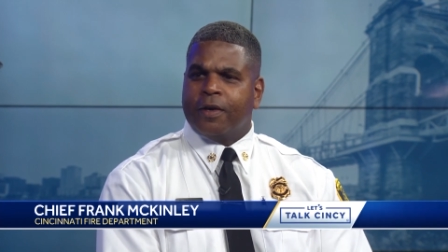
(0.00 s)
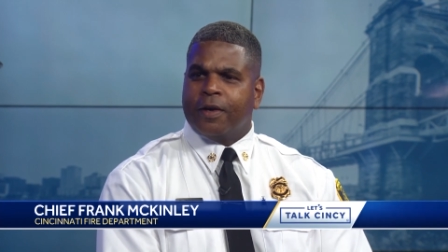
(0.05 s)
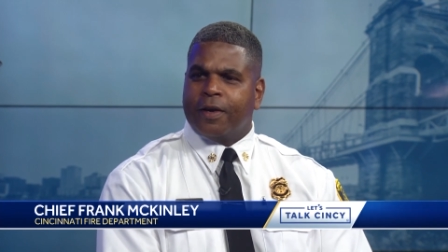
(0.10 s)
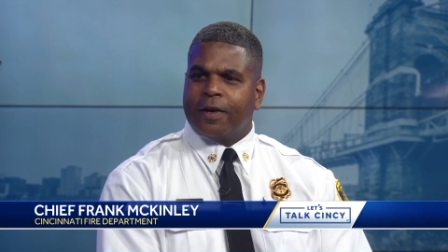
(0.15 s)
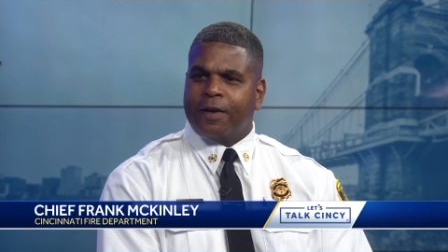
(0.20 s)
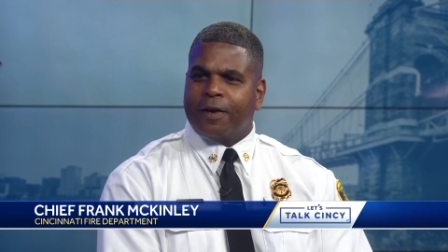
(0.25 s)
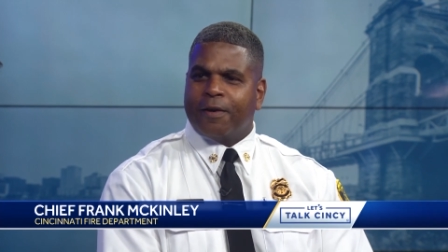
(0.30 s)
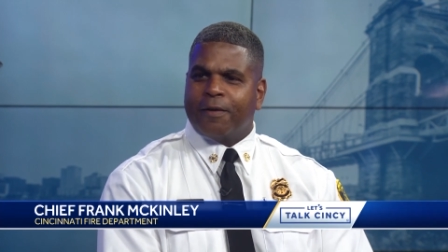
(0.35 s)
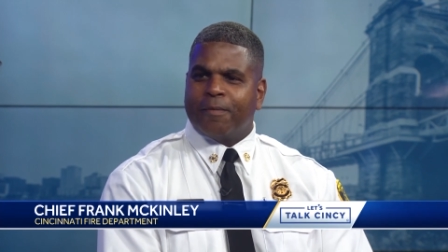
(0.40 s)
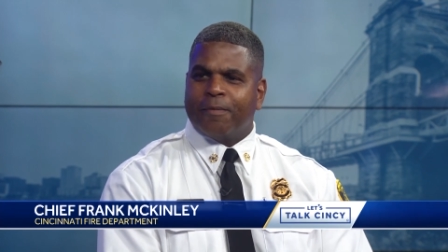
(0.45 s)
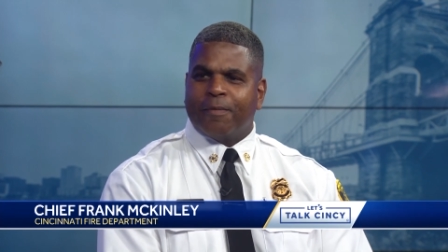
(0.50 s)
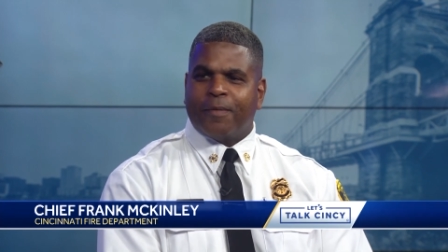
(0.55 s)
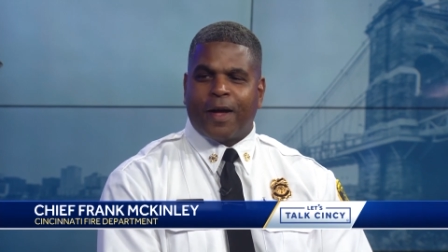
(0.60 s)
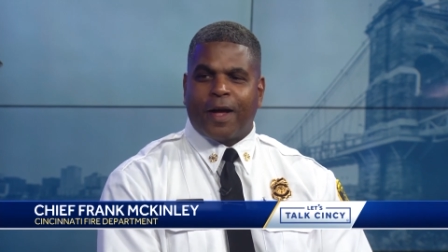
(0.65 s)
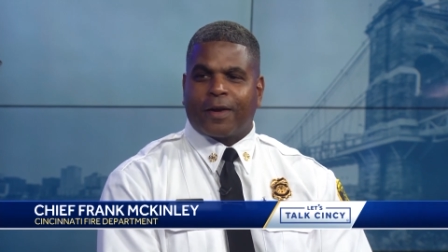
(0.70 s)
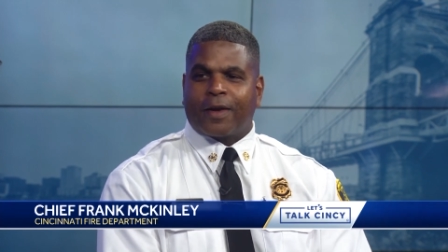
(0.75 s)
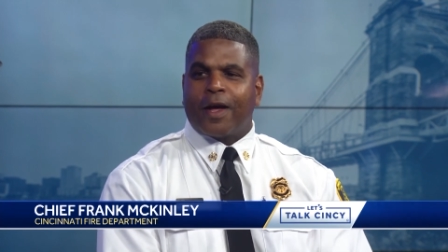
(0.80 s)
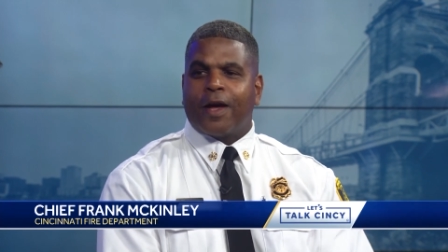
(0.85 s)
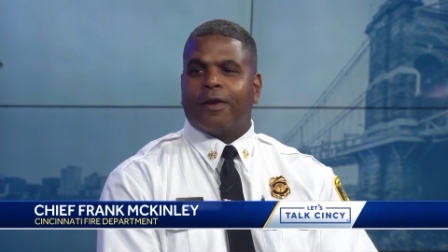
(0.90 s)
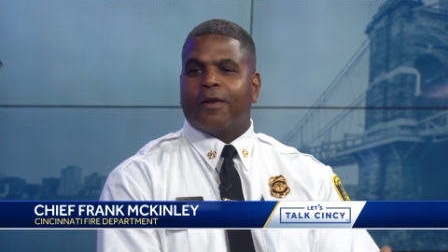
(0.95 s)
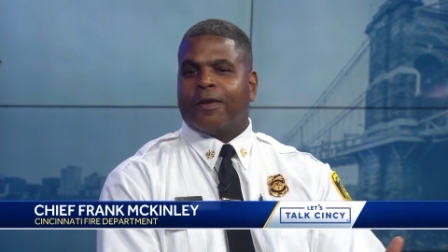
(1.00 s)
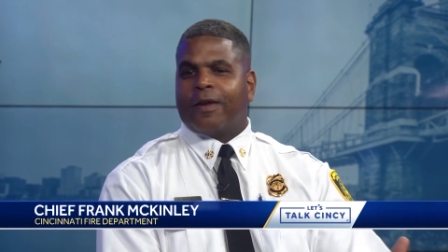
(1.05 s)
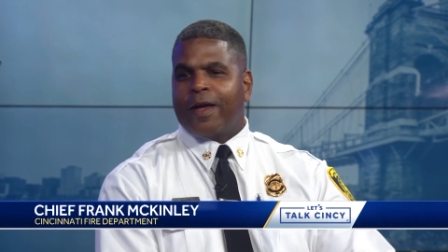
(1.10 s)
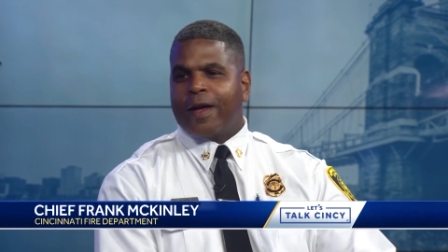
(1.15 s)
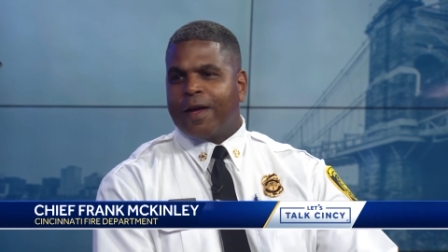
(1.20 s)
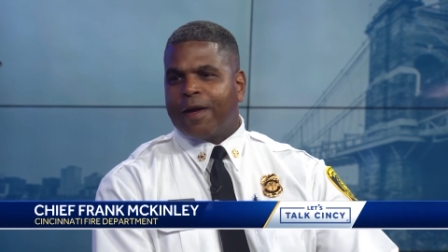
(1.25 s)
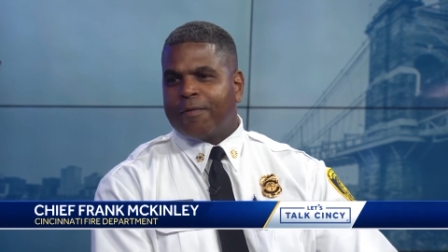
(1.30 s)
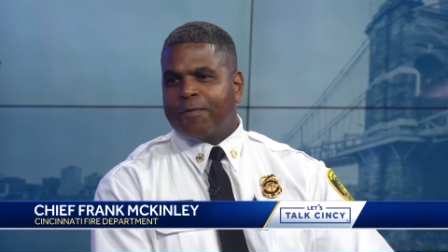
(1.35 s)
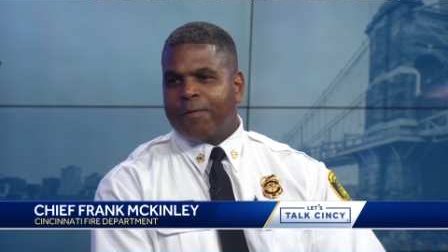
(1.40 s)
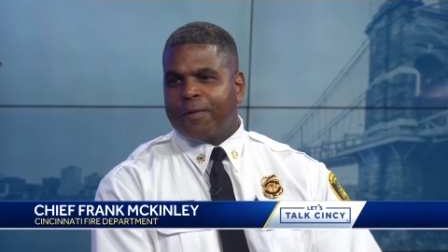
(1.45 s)
um, I kind of
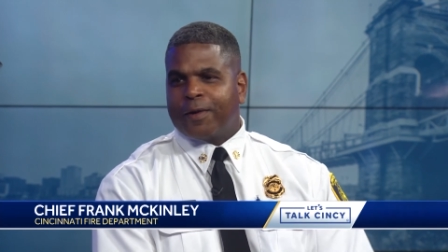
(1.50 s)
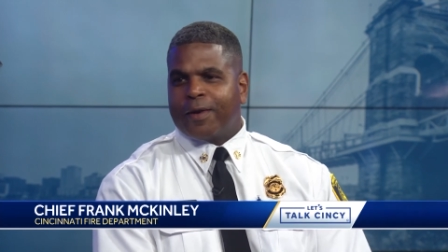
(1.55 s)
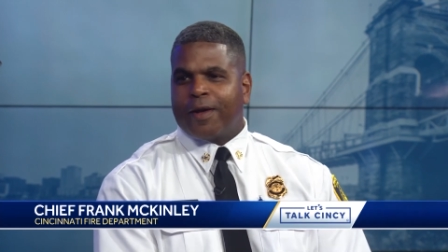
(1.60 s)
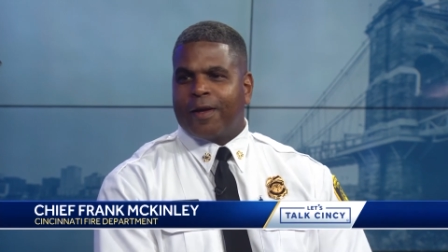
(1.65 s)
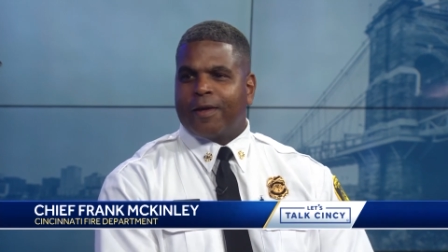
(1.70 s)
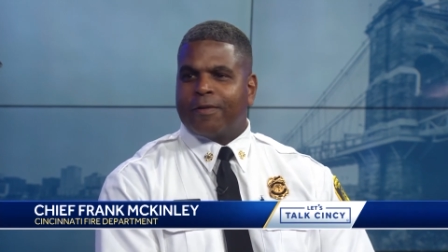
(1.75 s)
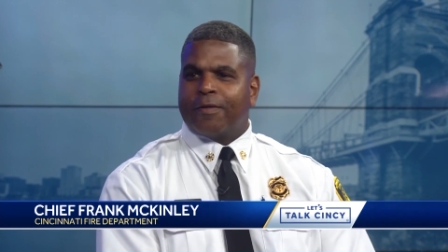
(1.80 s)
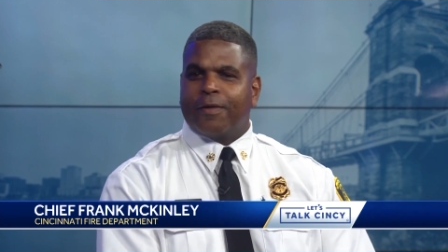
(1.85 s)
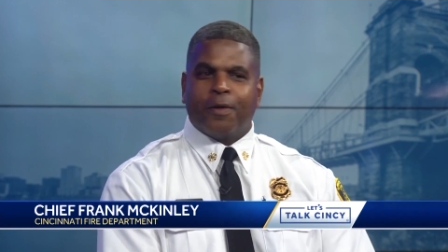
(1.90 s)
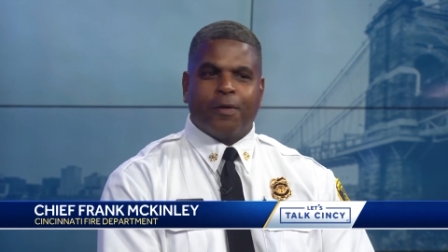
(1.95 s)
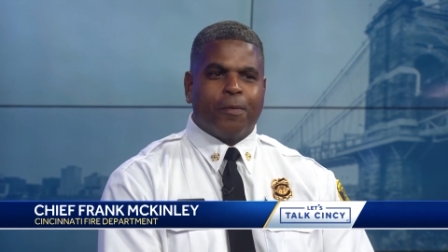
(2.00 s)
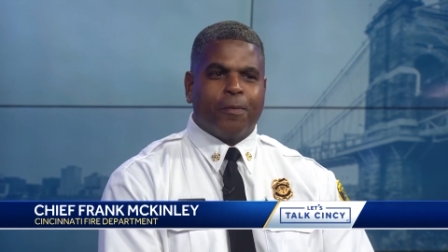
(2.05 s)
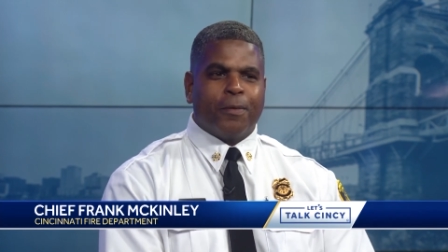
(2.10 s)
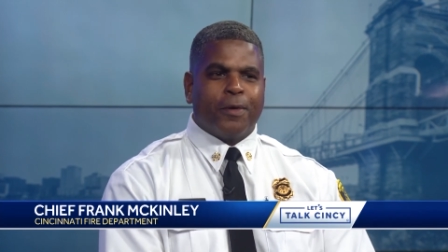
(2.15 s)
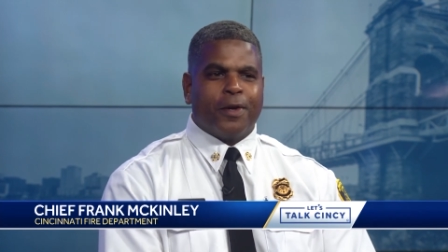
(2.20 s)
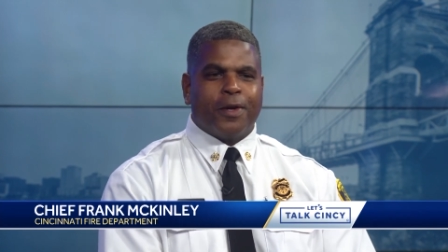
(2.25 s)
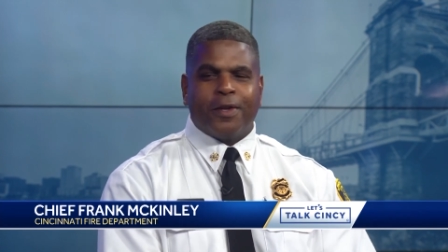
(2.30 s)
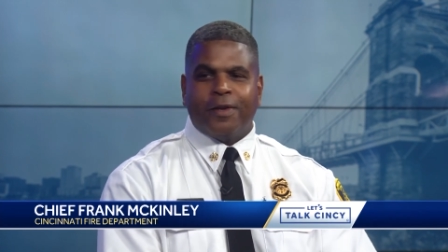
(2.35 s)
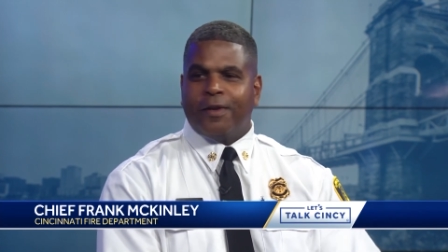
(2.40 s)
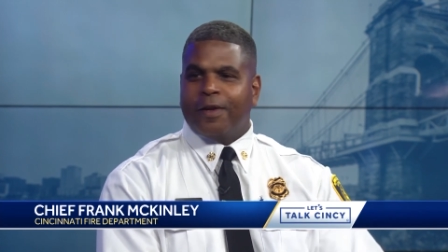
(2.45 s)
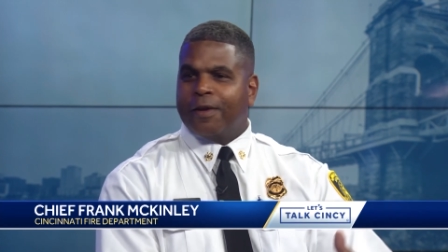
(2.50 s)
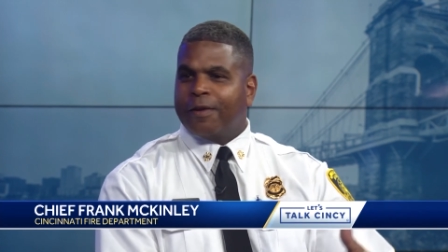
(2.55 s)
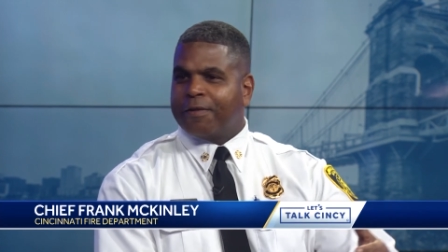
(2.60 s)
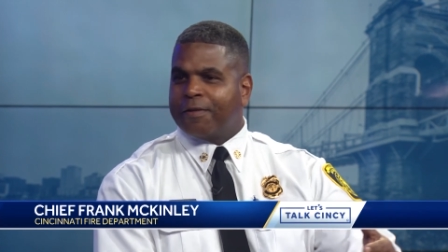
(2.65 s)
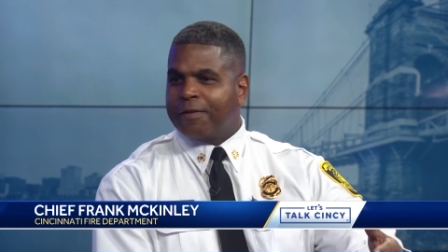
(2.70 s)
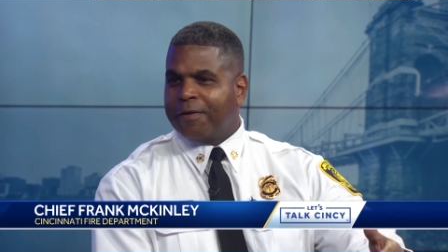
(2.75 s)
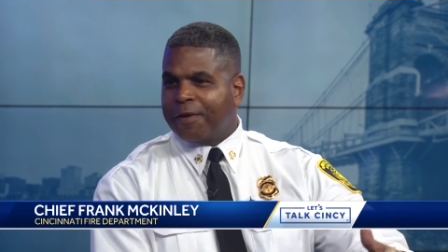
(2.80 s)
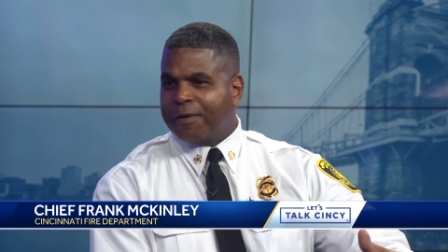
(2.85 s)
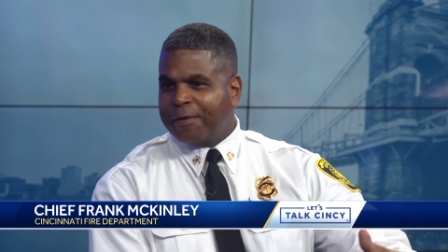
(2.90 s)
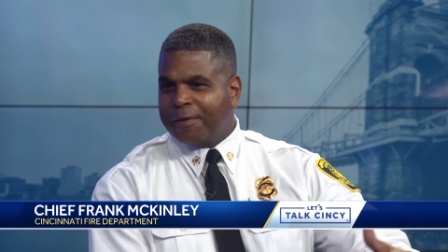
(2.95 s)
laugh when I see the one
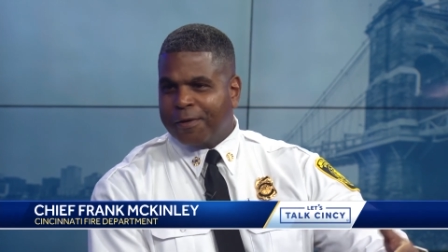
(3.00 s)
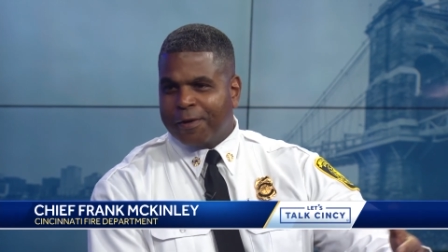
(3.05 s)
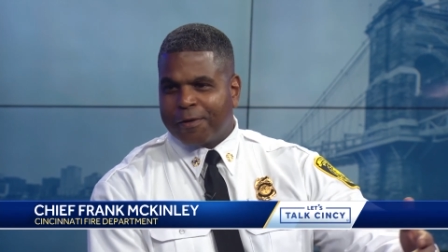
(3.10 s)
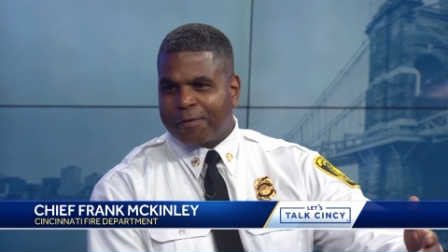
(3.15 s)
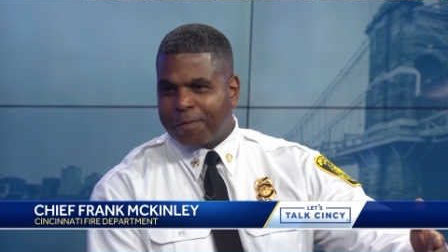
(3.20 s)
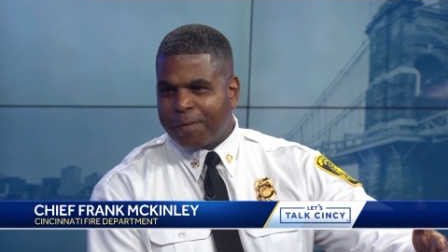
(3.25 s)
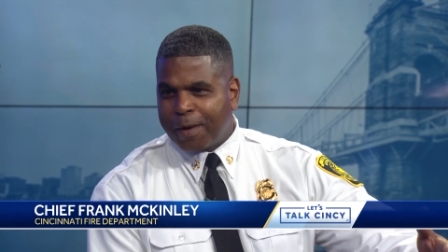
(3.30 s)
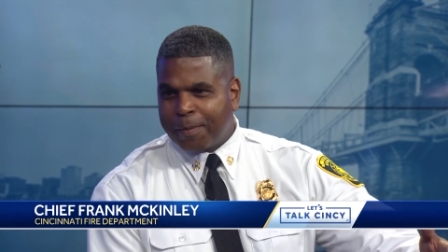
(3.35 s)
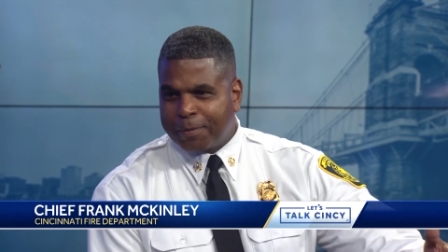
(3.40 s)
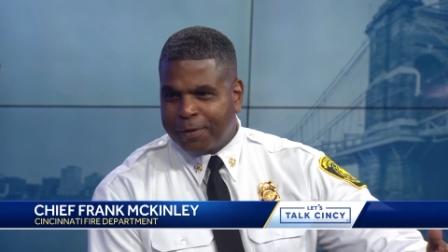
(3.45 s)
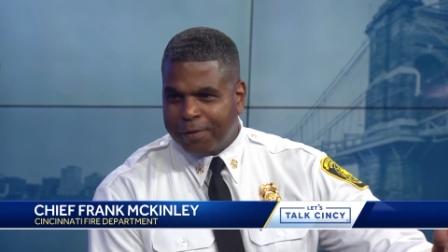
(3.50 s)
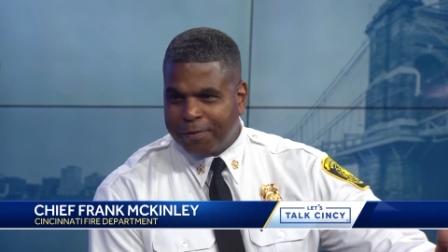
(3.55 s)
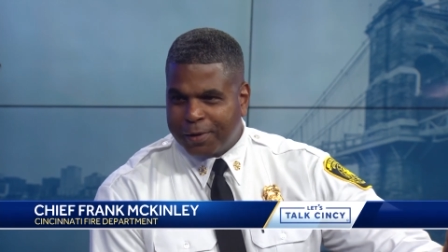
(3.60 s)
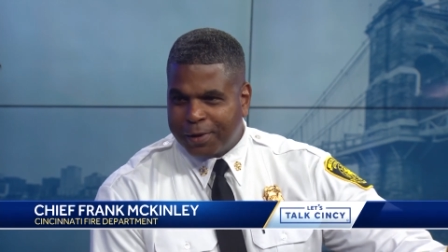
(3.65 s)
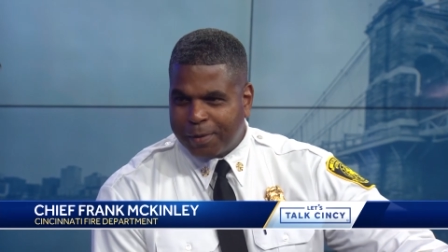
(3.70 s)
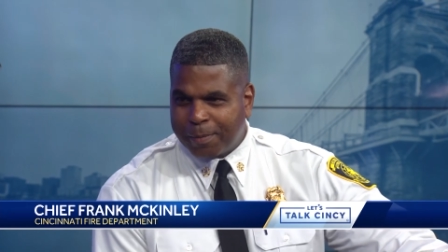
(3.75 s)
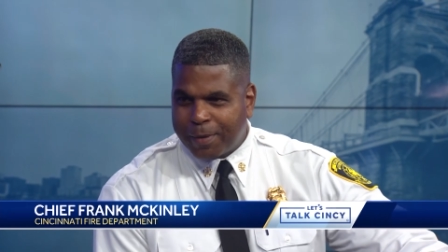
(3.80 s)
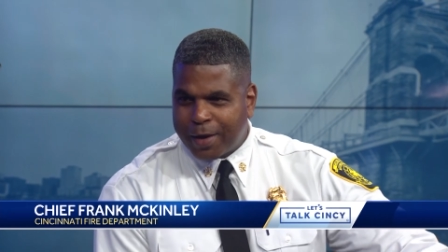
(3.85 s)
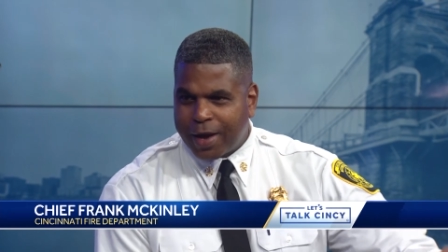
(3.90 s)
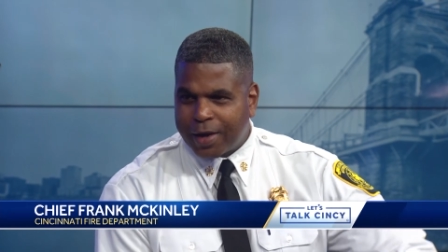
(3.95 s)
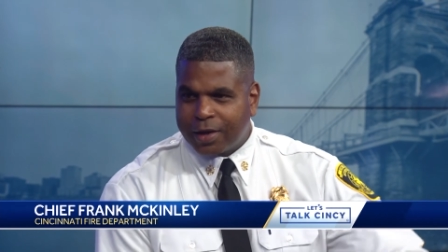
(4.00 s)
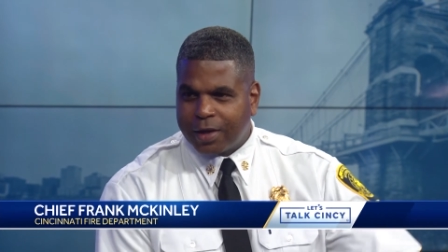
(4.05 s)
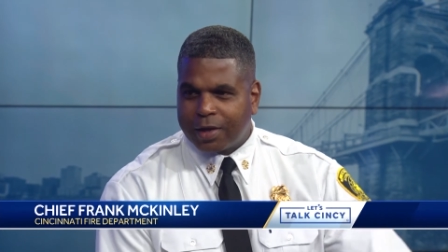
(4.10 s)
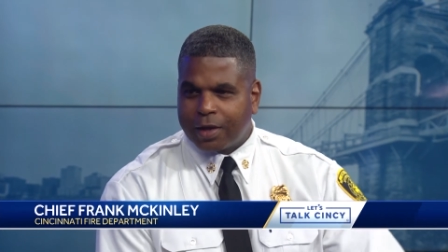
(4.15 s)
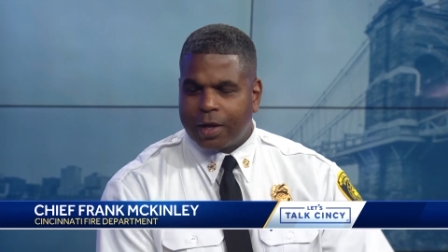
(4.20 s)
that's uh, disruptive in the back of